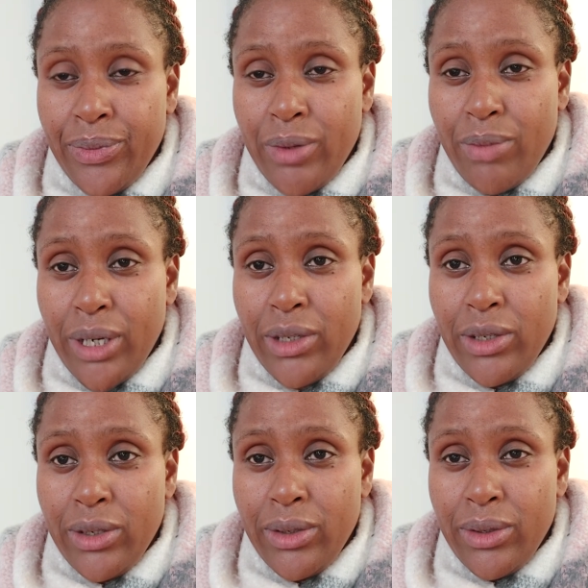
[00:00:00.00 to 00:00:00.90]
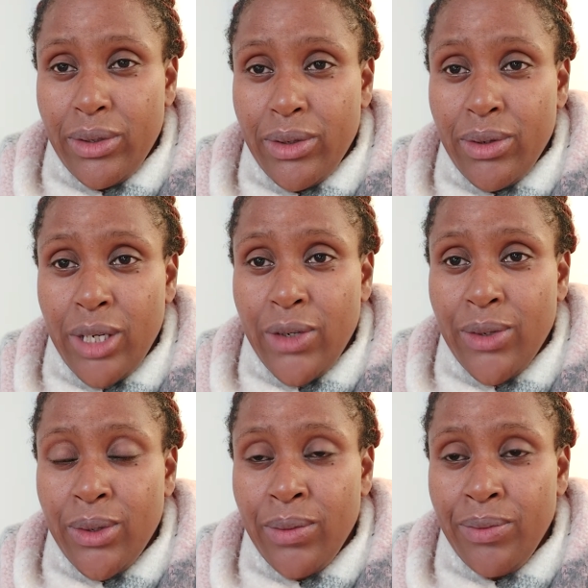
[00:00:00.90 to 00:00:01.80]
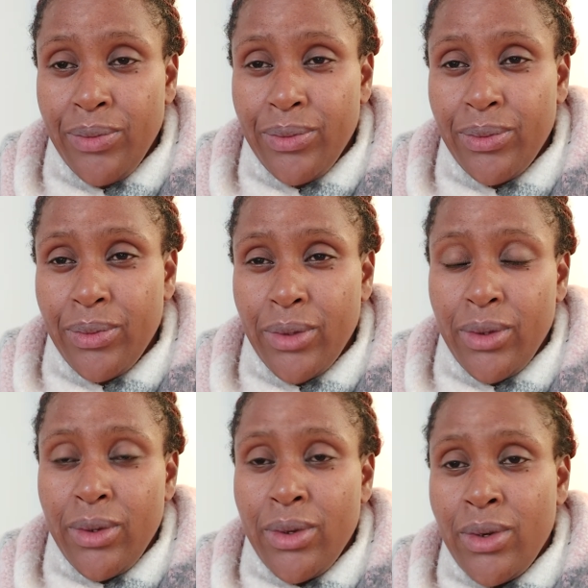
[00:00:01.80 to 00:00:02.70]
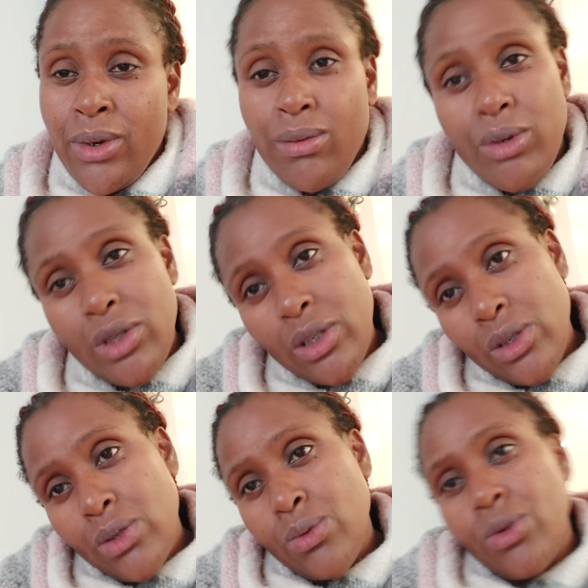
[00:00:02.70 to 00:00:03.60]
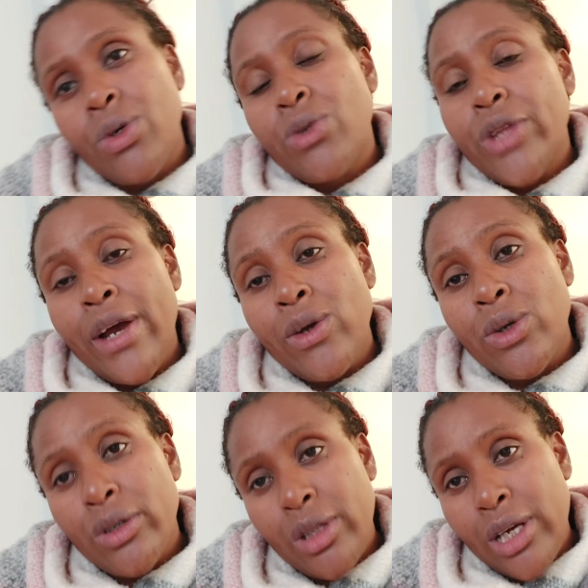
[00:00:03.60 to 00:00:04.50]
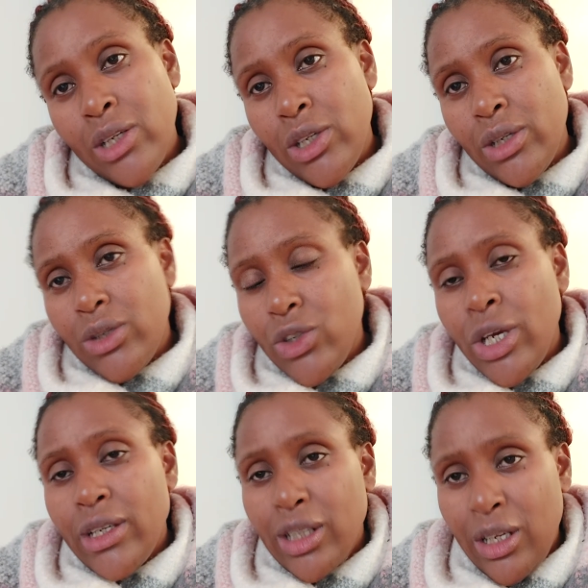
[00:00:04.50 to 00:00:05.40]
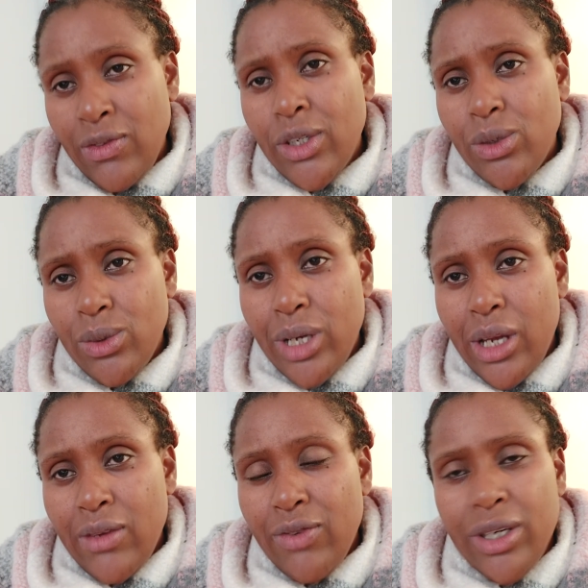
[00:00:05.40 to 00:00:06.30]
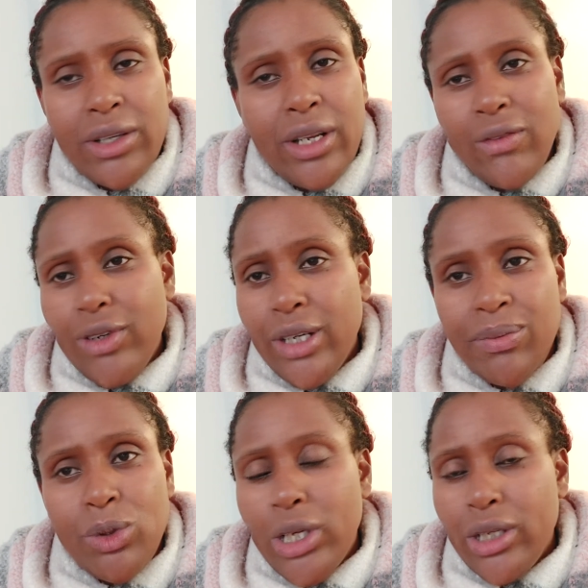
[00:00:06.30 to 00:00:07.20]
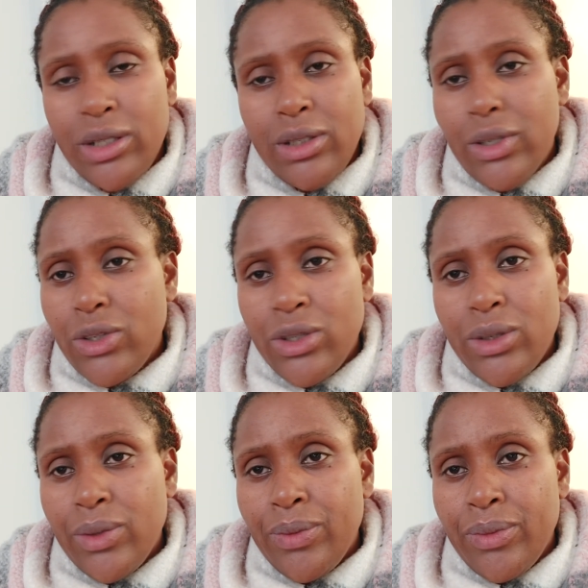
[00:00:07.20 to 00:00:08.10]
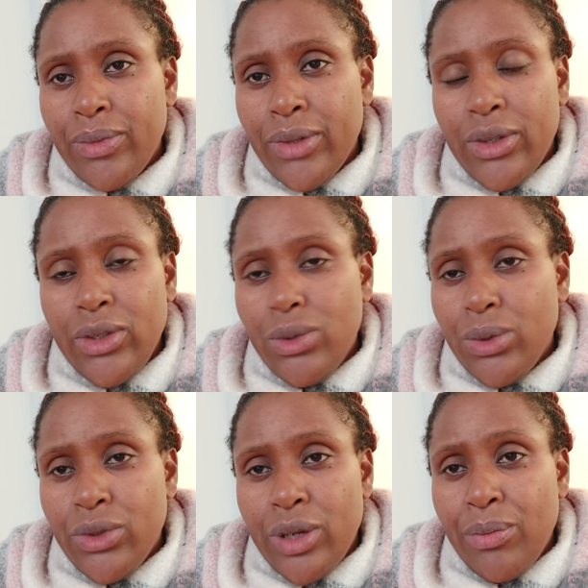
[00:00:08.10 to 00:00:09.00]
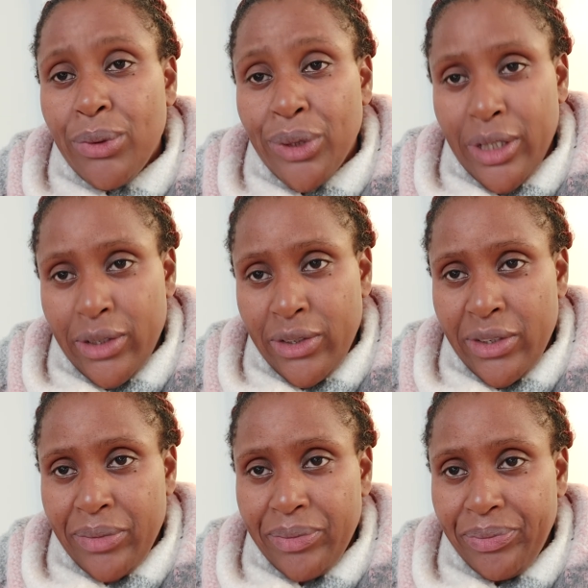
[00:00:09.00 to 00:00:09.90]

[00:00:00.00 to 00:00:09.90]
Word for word: But all in all, we just want to thank God that she has lived a good life and living up to 96, it was a bonus.